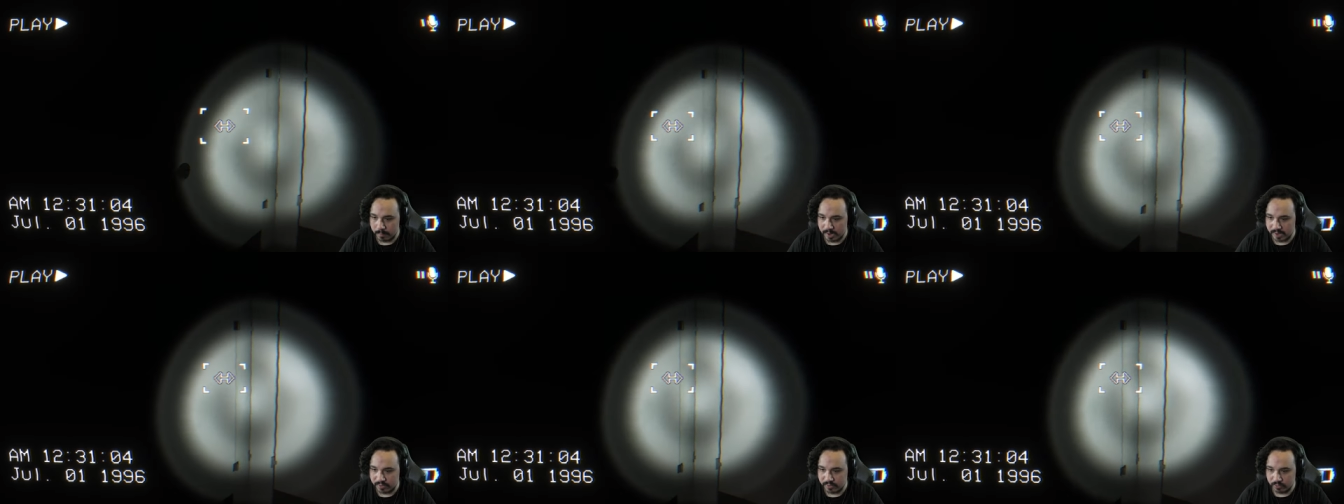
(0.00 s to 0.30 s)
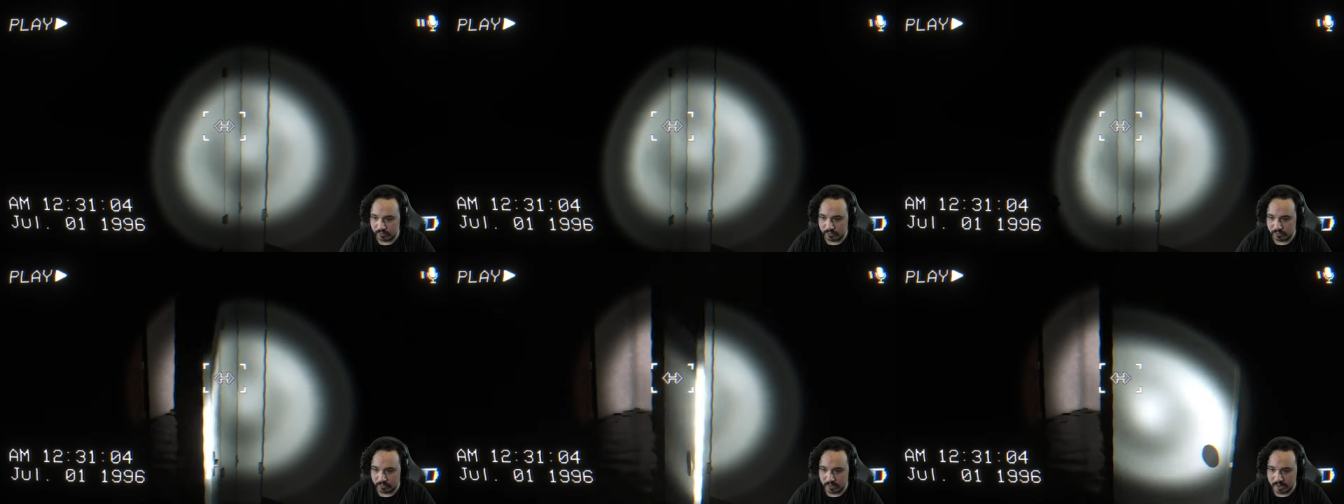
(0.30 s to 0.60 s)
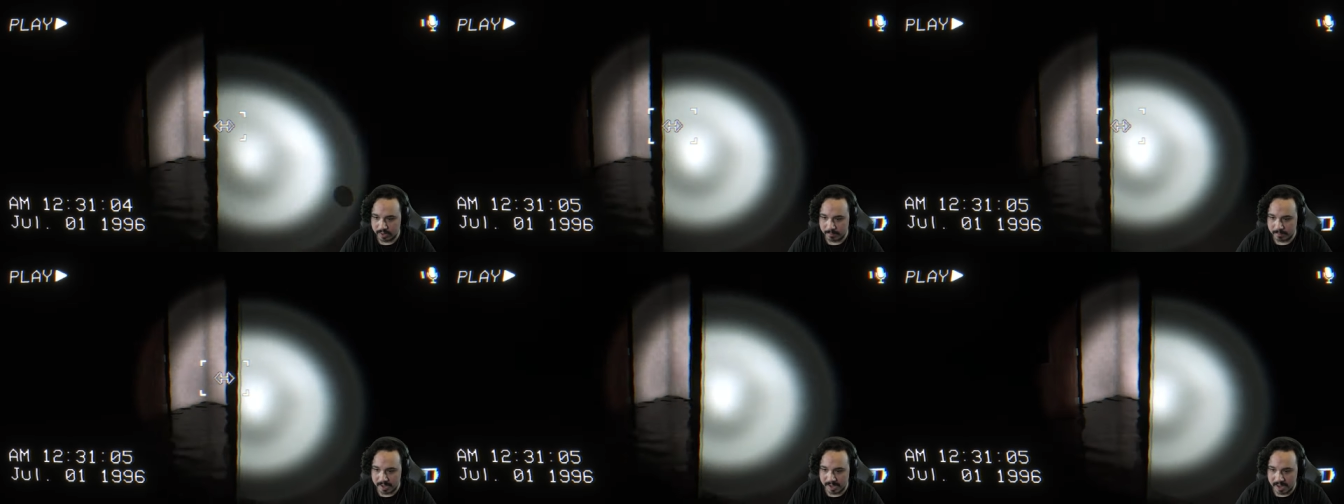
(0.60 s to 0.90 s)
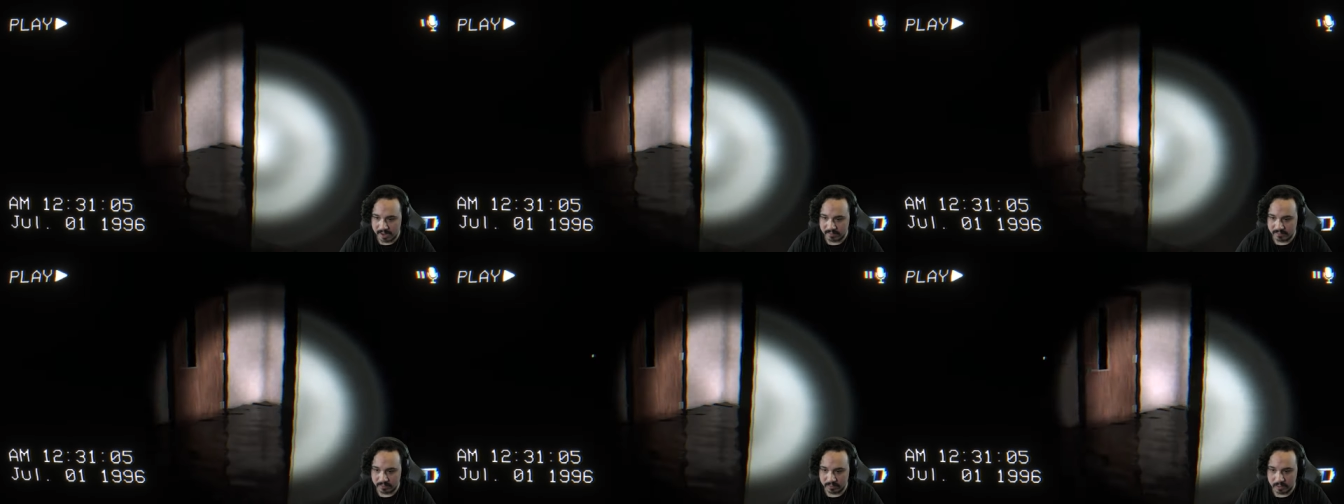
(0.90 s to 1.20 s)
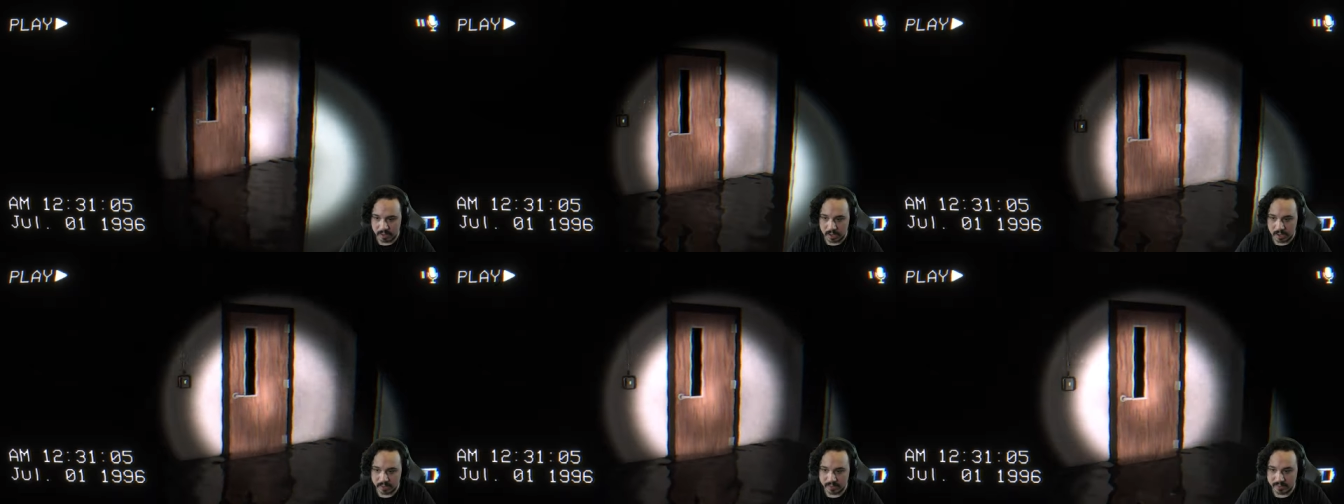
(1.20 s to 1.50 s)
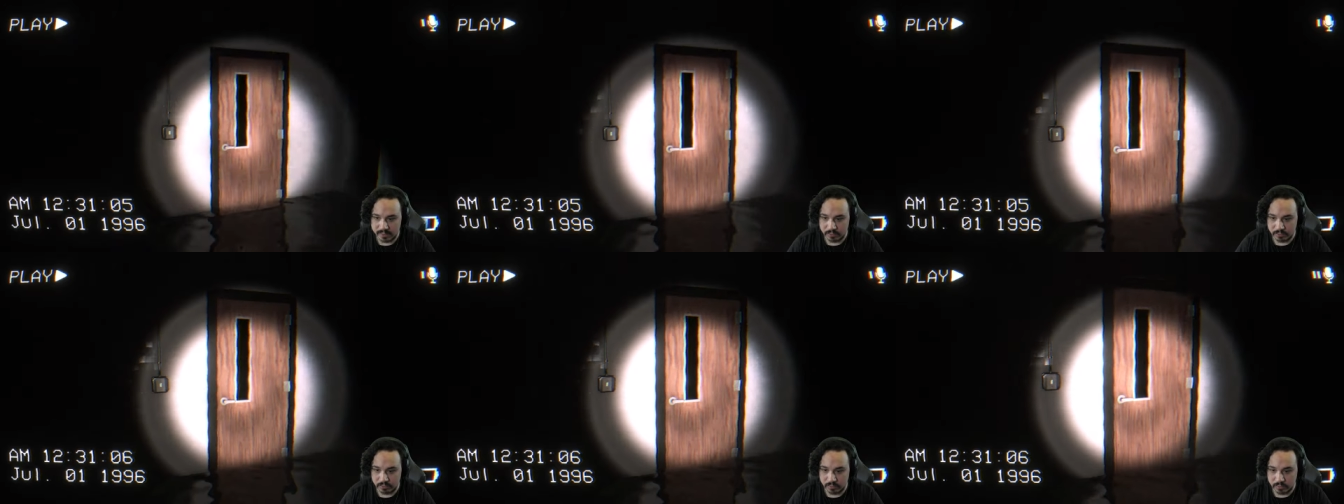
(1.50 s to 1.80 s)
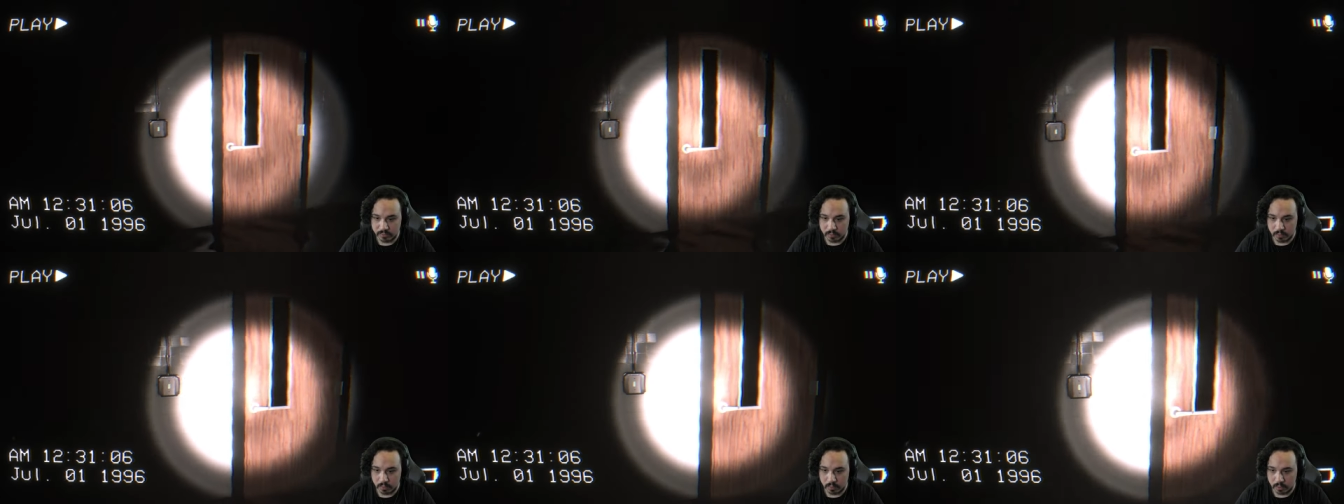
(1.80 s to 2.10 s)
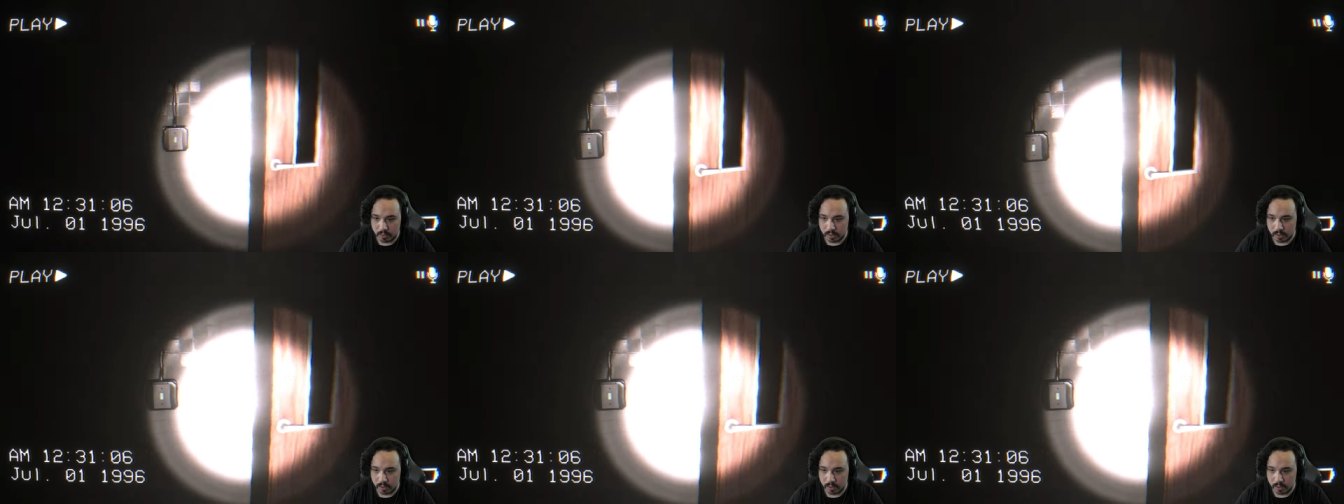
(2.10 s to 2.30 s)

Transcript: am I just straight up out of luck? There's a door.